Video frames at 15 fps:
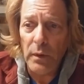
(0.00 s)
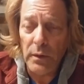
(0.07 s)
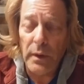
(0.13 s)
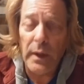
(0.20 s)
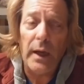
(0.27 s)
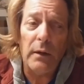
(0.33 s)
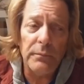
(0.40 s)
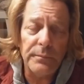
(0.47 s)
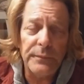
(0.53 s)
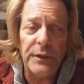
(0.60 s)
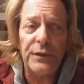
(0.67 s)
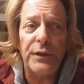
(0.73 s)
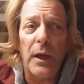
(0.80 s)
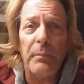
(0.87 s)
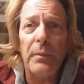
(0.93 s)
Well,
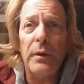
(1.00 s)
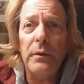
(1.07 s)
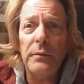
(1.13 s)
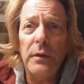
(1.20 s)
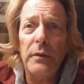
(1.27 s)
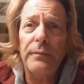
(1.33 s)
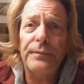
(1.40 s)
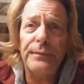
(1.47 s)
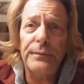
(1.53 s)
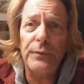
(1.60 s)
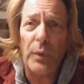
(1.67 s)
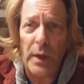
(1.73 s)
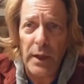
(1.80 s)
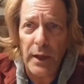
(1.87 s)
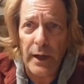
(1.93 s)
December of
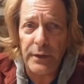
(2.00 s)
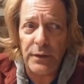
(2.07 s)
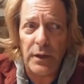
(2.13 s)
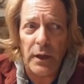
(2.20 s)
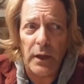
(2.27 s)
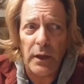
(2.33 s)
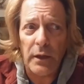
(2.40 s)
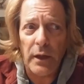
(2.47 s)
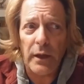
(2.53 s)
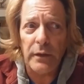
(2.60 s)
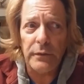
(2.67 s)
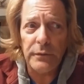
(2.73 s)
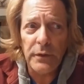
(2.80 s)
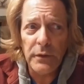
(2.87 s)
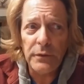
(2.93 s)
2019
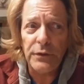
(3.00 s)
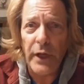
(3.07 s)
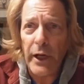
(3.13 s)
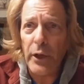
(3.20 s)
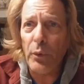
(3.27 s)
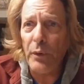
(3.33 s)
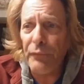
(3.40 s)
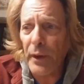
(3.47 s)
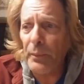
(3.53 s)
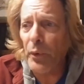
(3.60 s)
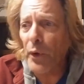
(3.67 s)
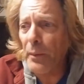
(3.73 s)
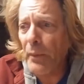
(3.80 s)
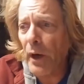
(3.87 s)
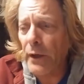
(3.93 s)
and January,
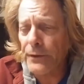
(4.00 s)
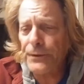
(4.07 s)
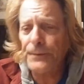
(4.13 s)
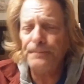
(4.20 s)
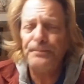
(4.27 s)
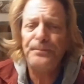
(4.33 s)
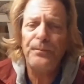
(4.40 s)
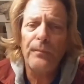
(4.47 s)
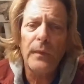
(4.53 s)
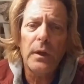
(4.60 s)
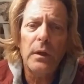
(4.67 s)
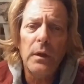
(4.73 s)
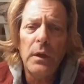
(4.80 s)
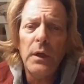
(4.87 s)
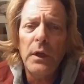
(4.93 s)
February, March.
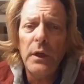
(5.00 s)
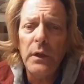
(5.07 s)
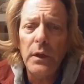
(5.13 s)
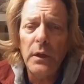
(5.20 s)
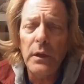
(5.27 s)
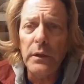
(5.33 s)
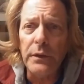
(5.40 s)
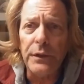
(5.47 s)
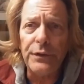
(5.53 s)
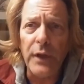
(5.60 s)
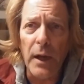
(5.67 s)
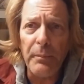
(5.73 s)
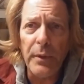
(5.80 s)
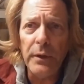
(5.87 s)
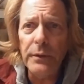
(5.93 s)

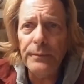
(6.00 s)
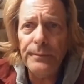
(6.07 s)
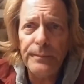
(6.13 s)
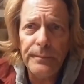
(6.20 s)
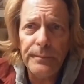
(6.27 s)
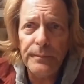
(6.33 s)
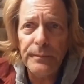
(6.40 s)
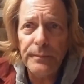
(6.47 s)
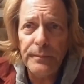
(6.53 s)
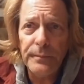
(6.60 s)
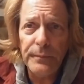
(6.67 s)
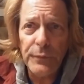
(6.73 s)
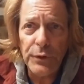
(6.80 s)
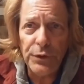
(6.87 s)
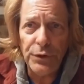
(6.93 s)
December,
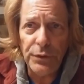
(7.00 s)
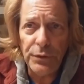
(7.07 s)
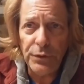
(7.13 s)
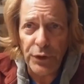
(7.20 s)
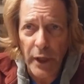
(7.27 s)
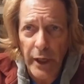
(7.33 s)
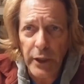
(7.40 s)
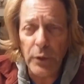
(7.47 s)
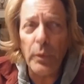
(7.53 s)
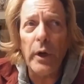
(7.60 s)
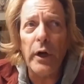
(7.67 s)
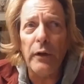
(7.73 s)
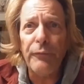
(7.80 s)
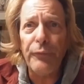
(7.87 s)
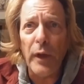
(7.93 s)

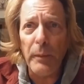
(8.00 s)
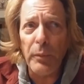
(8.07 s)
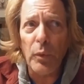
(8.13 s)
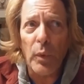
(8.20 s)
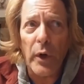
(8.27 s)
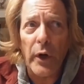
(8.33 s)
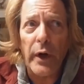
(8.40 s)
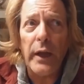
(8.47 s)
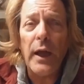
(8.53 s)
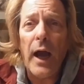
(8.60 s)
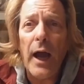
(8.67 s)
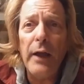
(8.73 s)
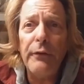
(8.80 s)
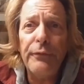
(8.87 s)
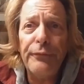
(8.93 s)
January, and February,
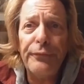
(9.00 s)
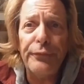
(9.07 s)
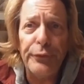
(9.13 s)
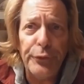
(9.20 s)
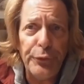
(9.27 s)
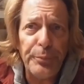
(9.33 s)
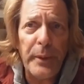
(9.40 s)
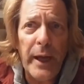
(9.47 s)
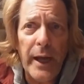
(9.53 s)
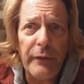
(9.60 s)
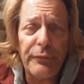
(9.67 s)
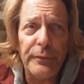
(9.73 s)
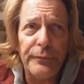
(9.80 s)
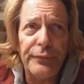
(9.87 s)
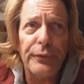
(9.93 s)
I flew back
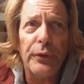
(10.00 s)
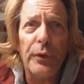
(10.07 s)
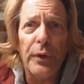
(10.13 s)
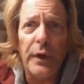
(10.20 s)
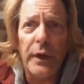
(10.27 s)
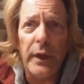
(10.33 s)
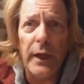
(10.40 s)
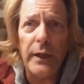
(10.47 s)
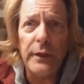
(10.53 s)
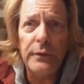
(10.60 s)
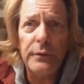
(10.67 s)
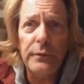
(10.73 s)
from Florida